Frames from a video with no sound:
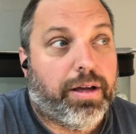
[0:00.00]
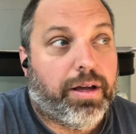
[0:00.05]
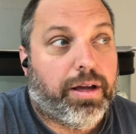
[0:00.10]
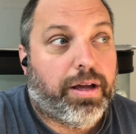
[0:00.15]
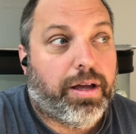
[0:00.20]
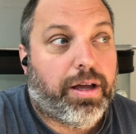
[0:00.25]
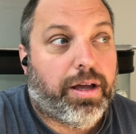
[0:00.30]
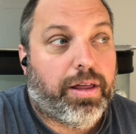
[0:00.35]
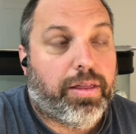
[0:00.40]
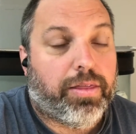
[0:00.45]

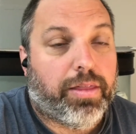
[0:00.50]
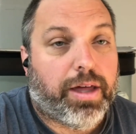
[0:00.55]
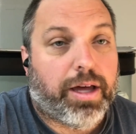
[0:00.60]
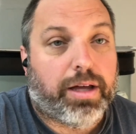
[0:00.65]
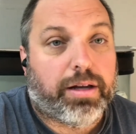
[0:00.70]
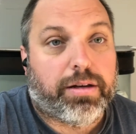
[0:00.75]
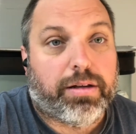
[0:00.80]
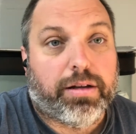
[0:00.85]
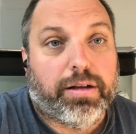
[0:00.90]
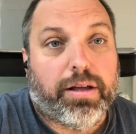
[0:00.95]
and
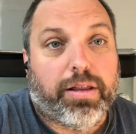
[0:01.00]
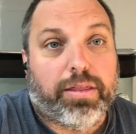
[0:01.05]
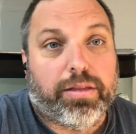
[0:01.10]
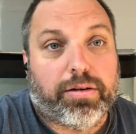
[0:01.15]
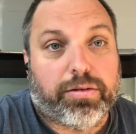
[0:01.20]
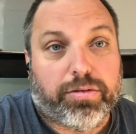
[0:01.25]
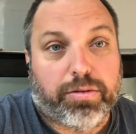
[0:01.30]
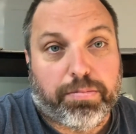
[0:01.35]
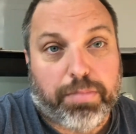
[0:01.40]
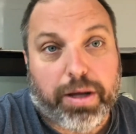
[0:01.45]
that
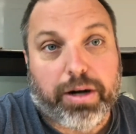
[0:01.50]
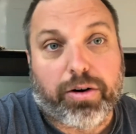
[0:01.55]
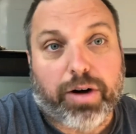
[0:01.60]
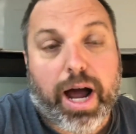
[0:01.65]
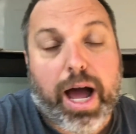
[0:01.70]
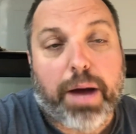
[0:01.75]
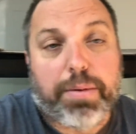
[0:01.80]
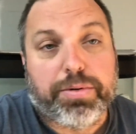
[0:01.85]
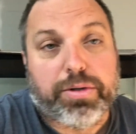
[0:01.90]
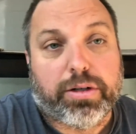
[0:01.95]
there's a better
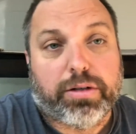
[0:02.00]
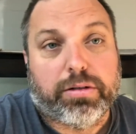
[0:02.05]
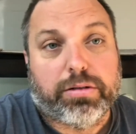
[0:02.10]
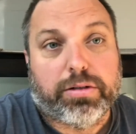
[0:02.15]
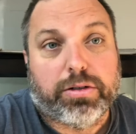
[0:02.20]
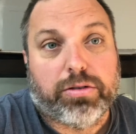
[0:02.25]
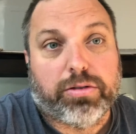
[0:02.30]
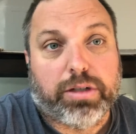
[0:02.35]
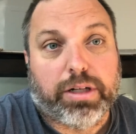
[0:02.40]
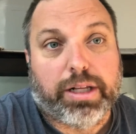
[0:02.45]
option,
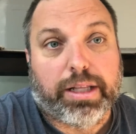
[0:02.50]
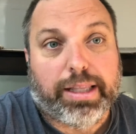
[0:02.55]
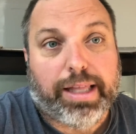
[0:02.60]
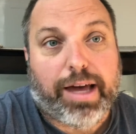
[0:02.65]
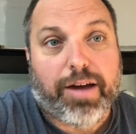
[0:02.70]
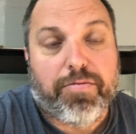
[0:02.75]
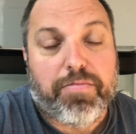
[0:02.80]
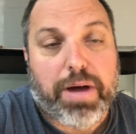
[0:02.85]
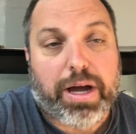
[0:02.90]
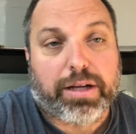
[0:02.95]
just getting
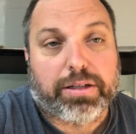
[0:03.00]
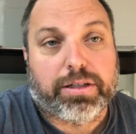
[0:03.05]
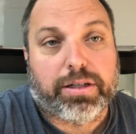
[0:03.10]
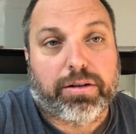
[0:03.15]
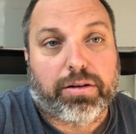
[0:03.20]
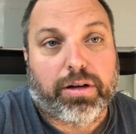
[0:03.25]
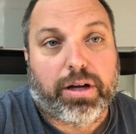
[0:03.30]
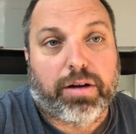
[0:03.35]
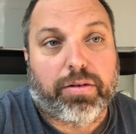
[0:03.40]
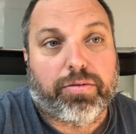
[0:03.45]
live
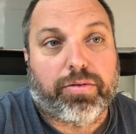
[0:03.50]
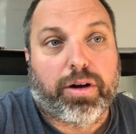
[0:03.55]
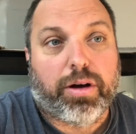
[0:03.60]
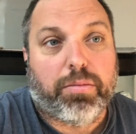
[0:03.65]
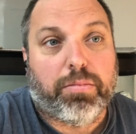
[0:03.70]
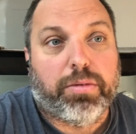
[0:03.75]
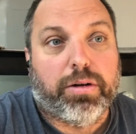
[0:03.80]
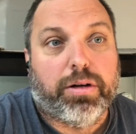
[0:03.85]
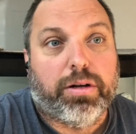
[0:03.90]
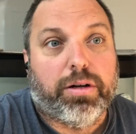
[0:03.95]
bacteria from